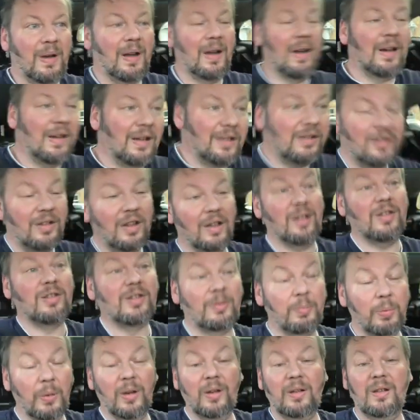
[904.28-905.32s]
it
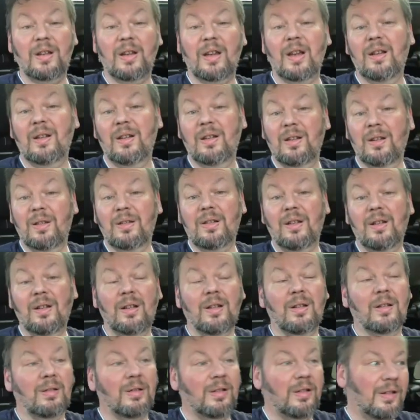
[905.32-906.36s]
just worked again. So I was like,
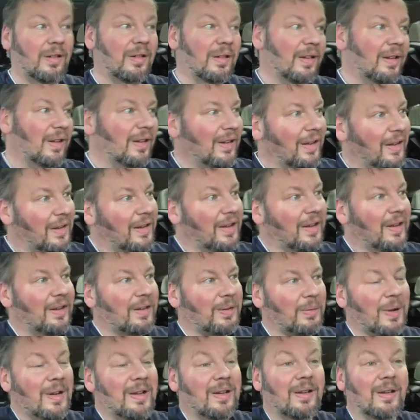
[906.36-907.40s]
oh.
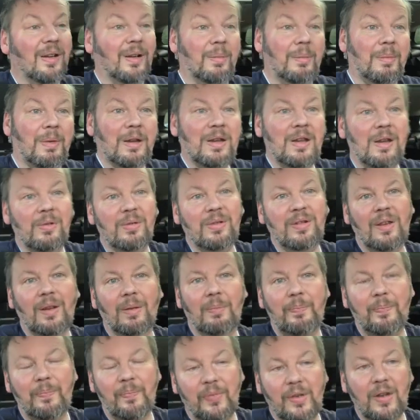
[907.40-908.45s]
So I ended up, I used the
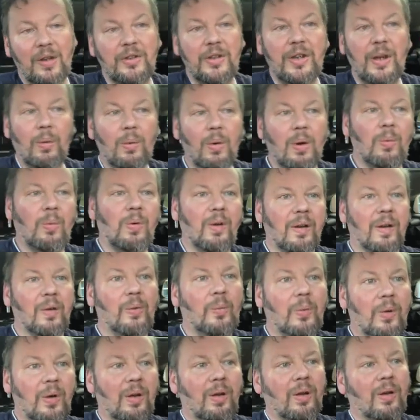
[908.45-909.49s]
newer one at
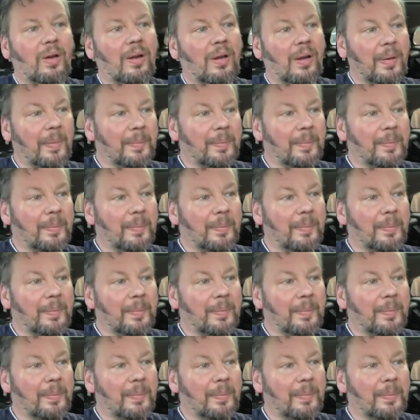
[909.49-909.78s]
work,